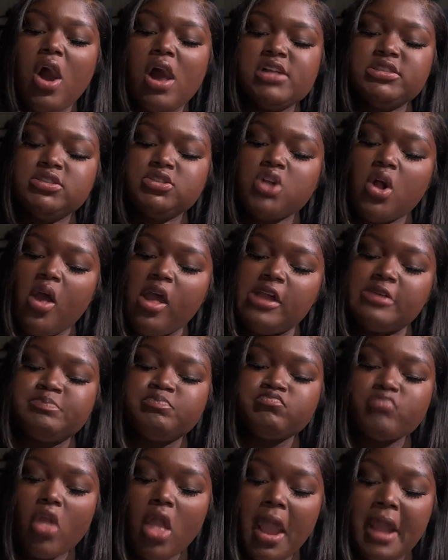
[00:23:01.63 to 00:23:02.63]
I try to give
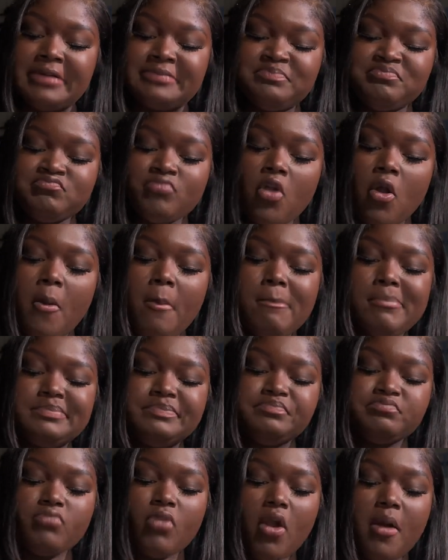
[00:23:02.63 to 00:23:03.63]
people a long
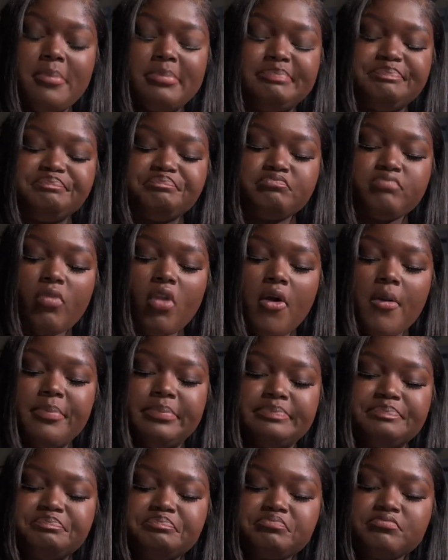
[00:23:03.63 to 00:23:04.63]
leash
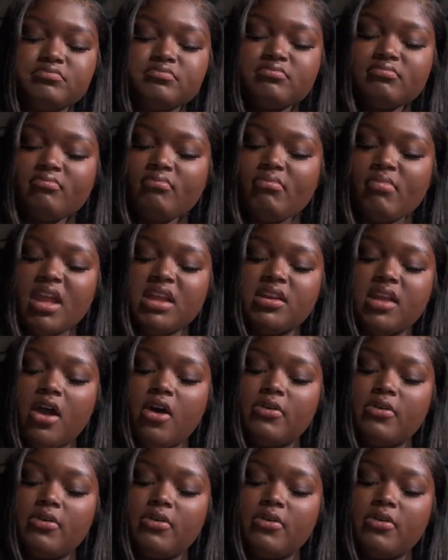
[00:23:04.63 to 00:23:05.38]
without like really. Man.